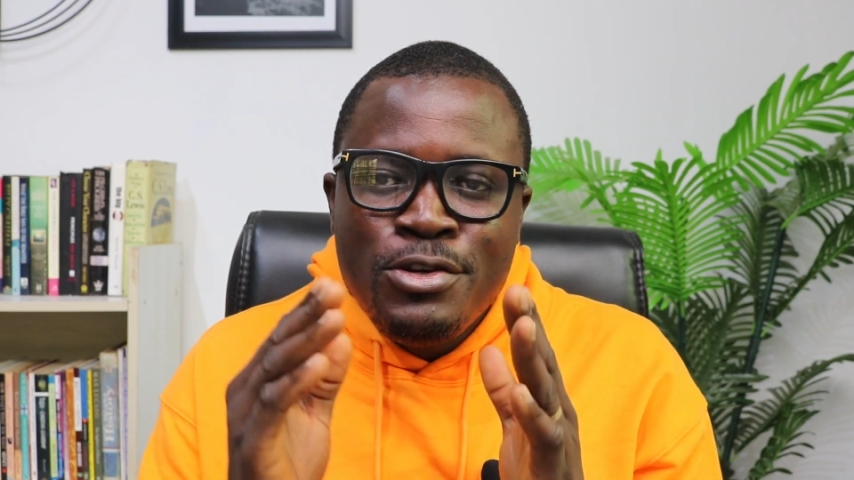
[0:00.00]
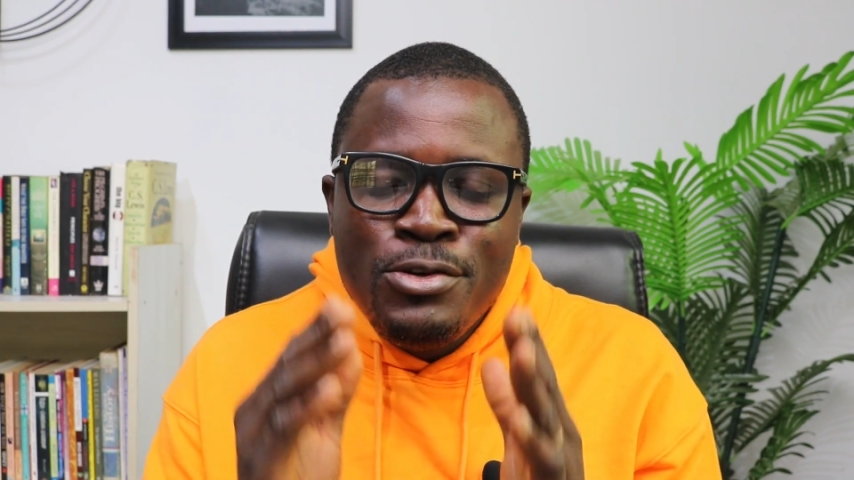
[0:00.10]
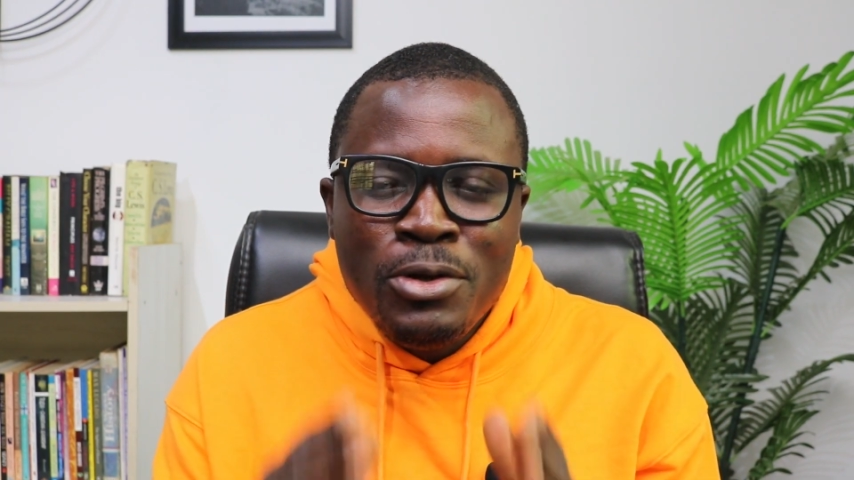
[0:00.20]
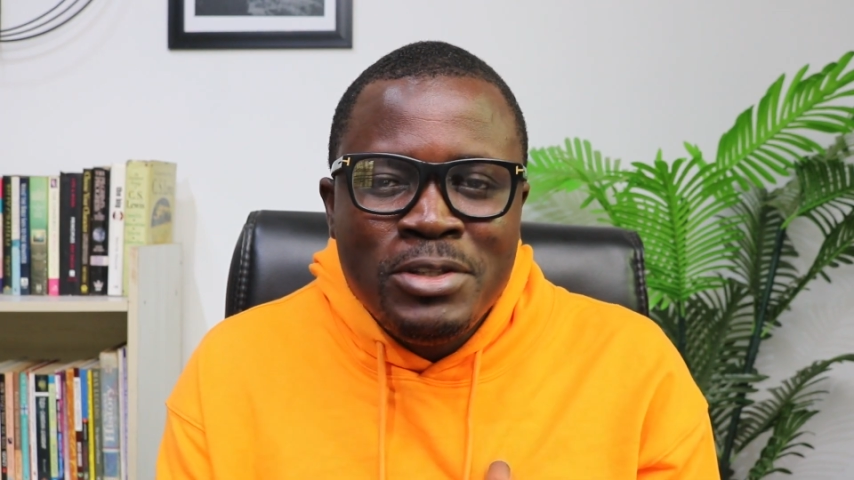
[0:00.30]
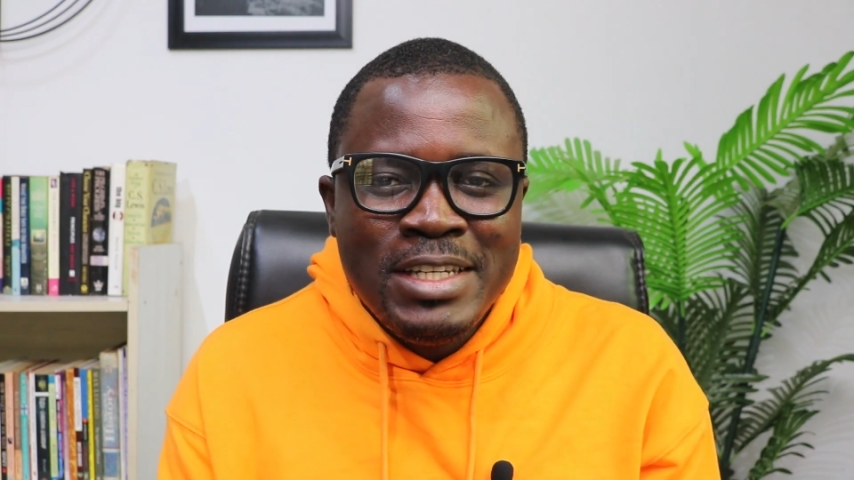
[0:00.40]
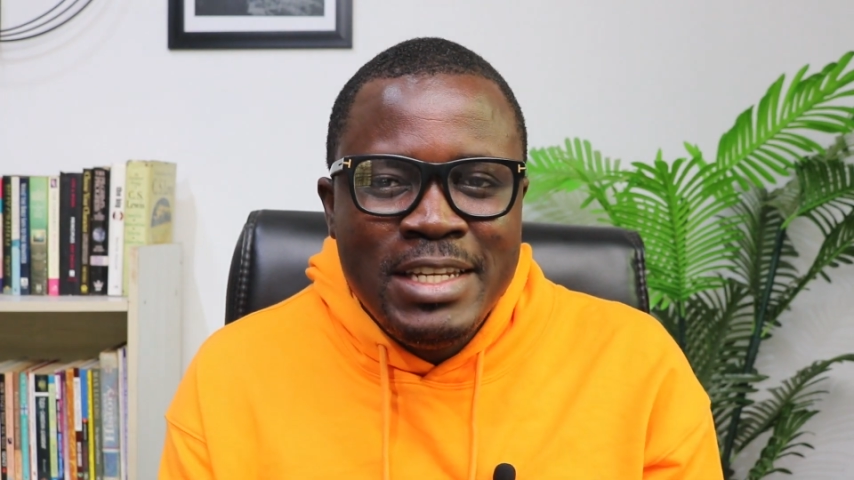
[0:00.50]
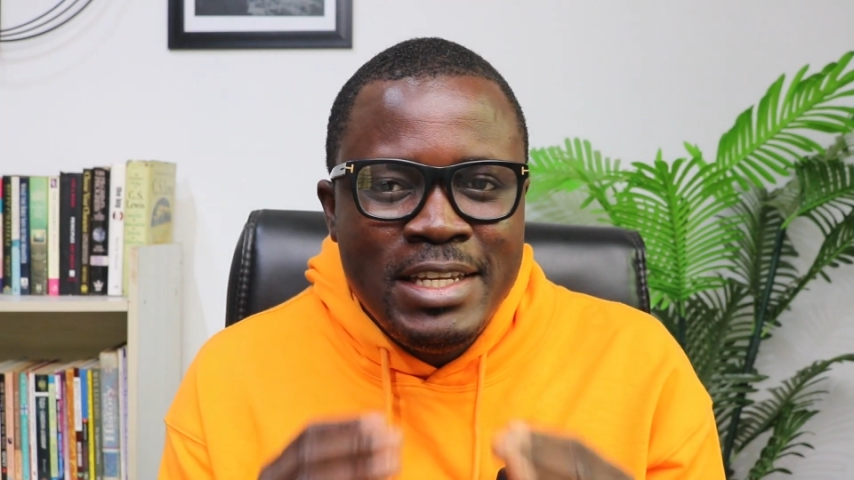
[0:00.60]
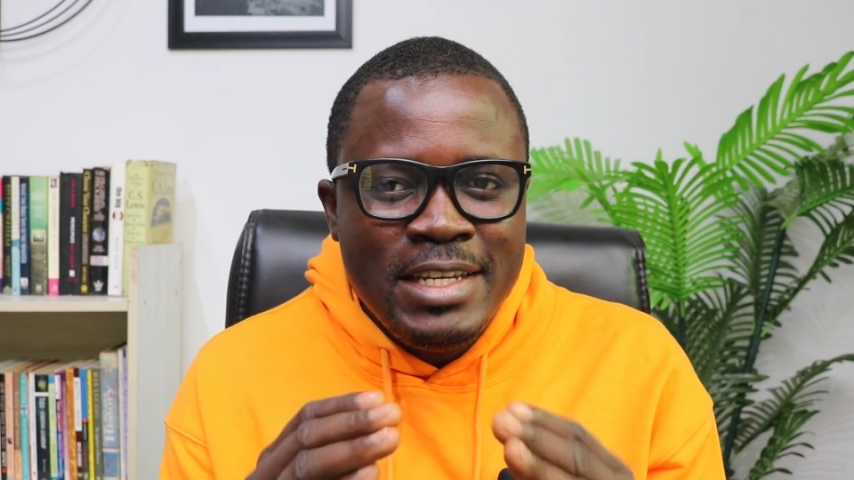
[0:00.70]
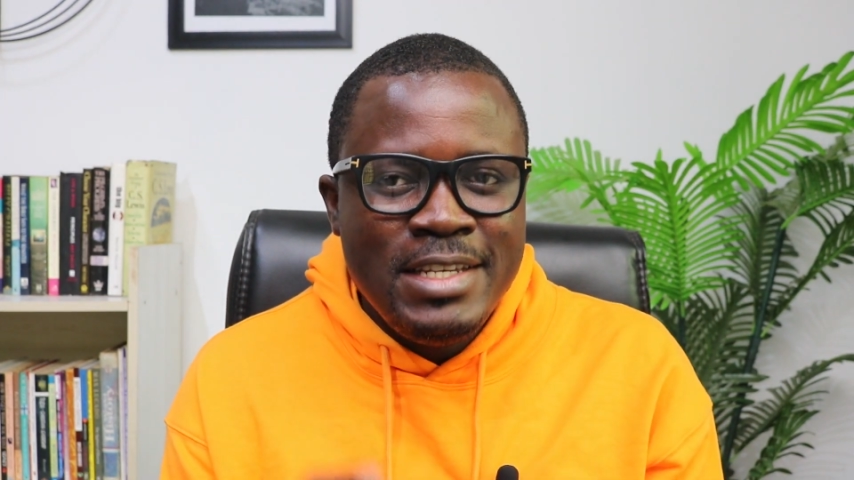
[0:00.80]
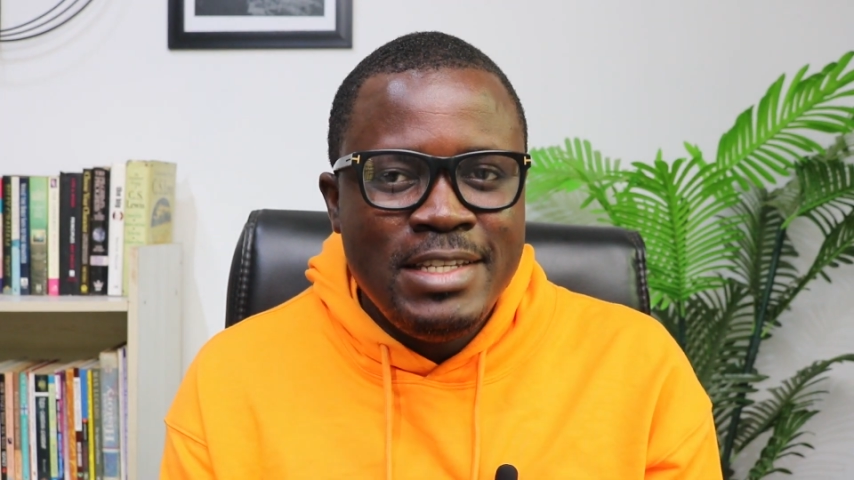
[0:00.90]

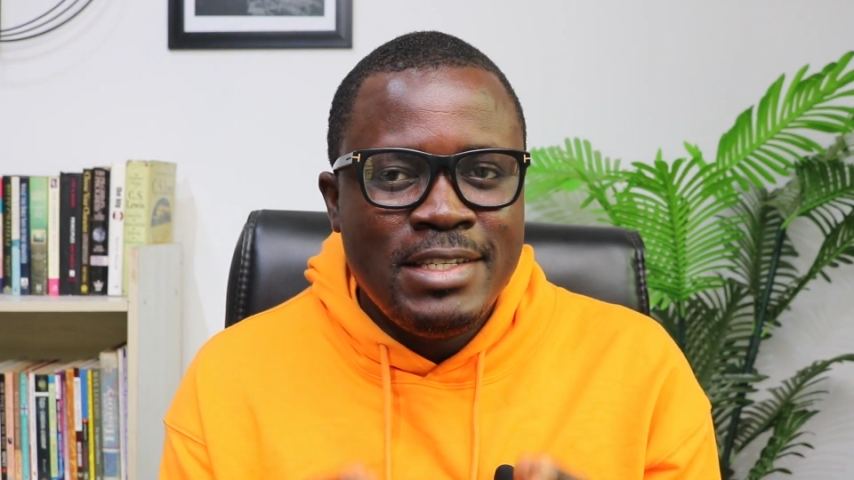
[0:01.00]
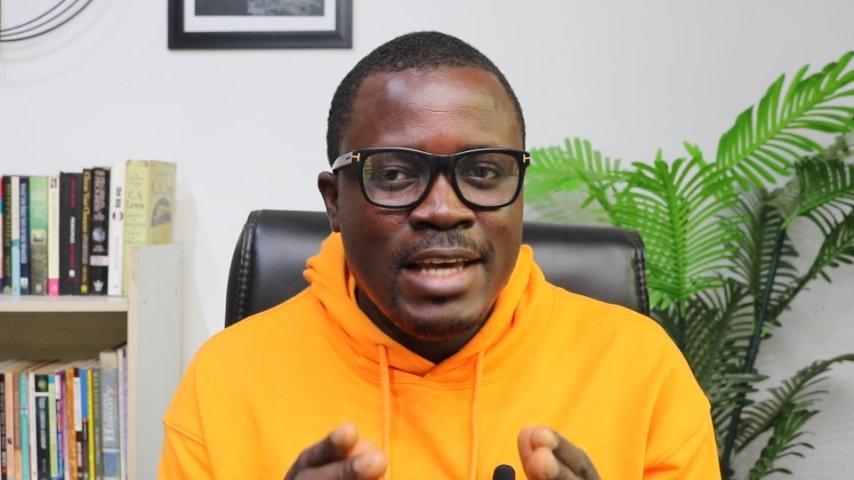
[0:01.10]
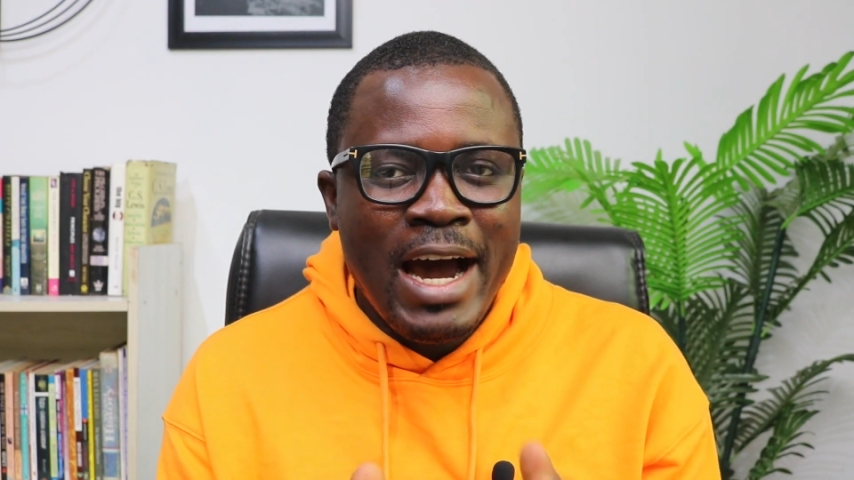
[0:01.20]
Nothing is